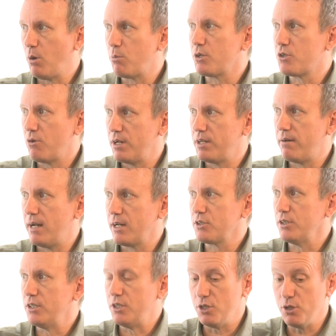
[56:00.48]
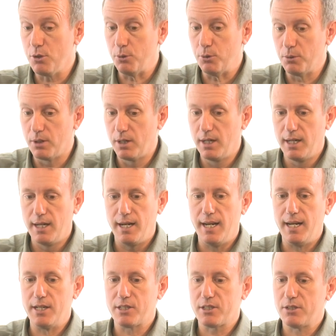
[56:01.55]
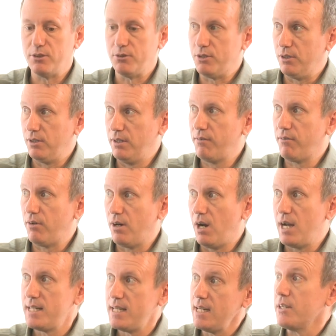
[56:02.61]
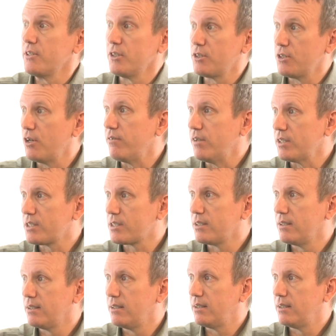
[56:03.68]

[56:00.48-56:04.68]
what we're trying to actually do is to deliver IT as a service.